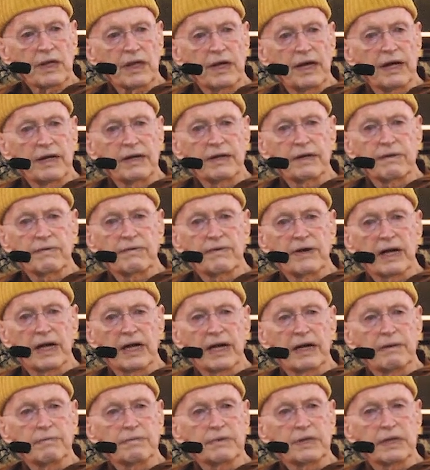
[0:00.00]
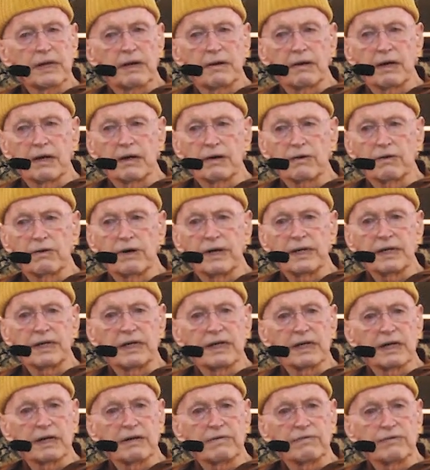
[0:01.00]
I developed a great
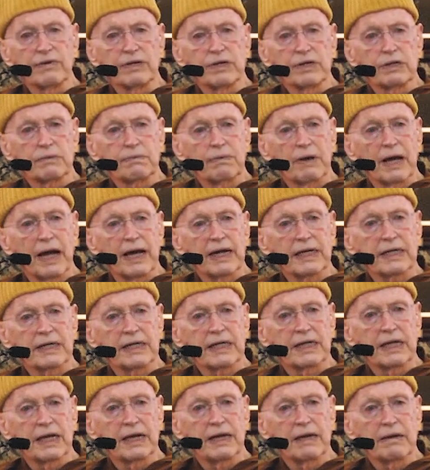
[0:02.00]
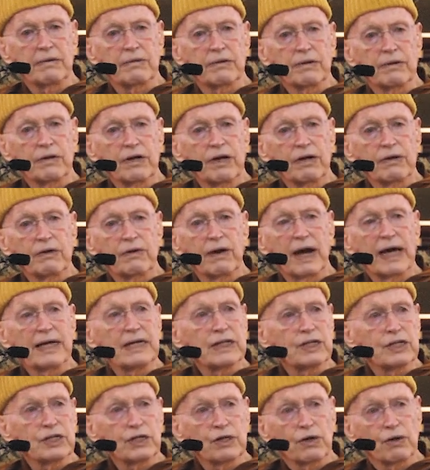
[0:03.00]
deal of respect and
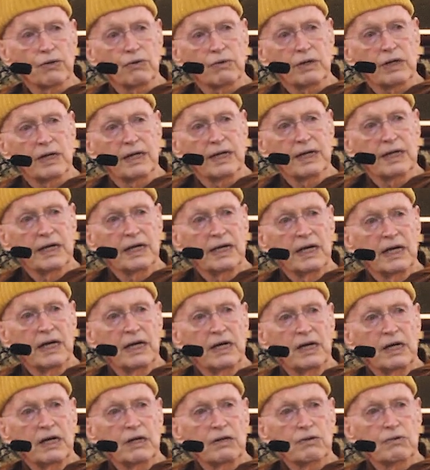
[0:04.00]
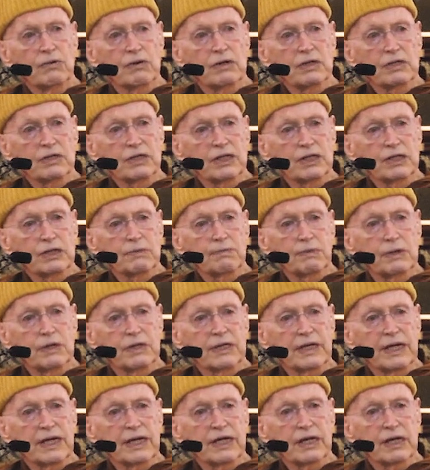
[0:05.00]
gratitude towards this
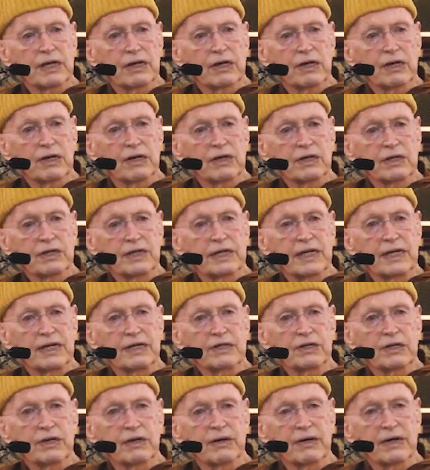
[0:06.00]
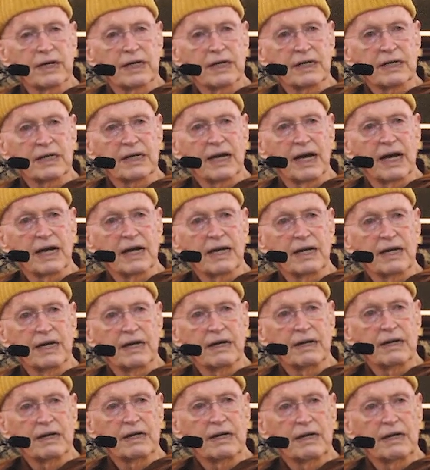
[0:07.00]
particular teacher in Thailand.